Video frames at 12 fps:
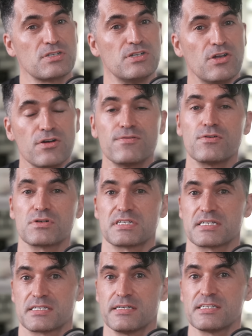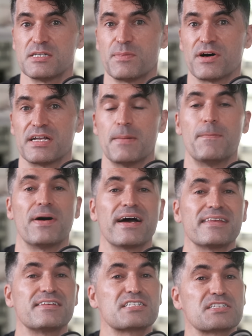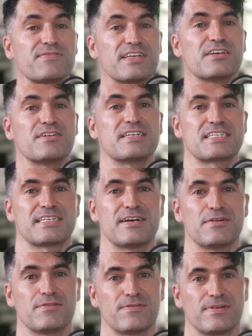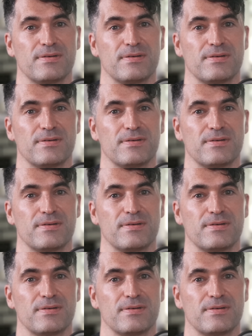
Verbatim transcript: no force exerted upon it by the sphere itself.